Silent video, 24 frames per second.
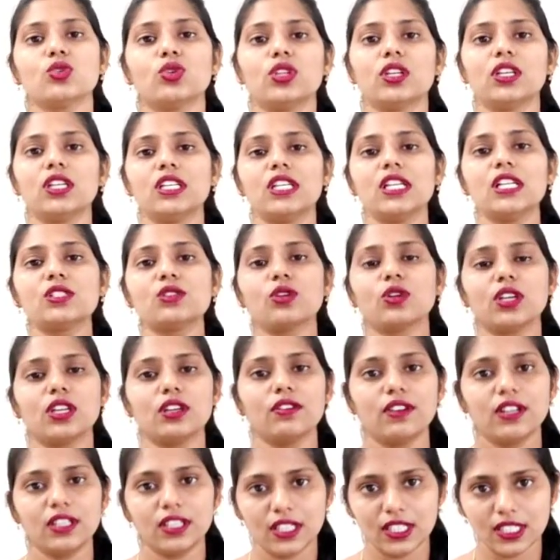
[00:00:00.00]
so the details are
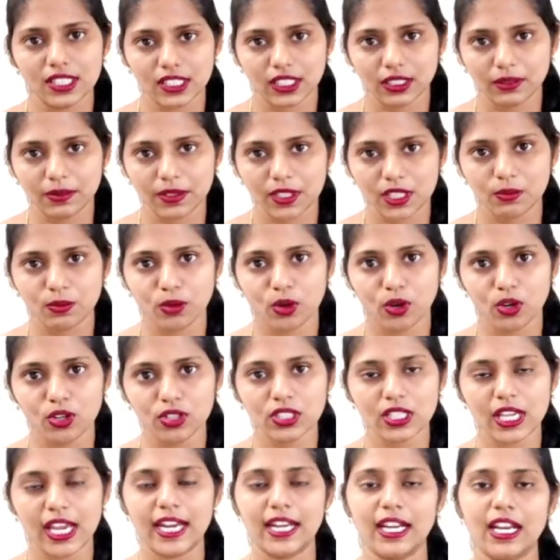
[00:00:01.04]
given in the description
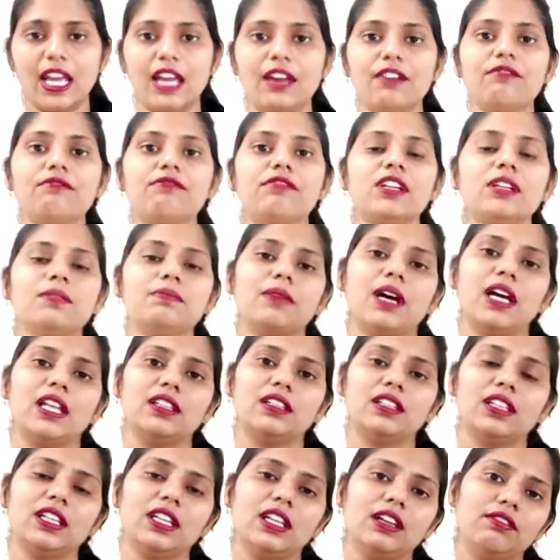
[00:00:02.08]
box and every
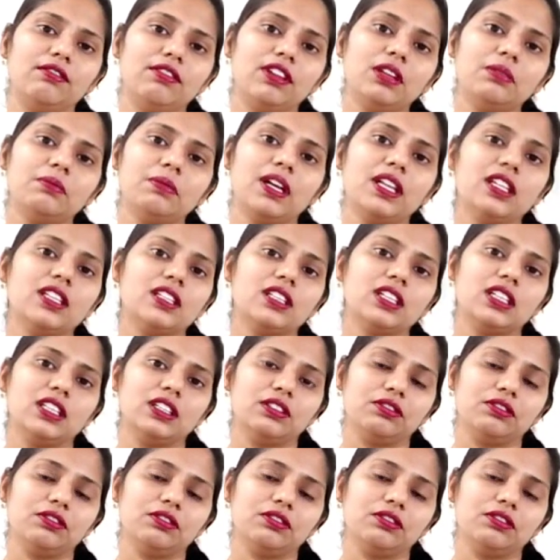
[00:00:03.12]
month, in every month,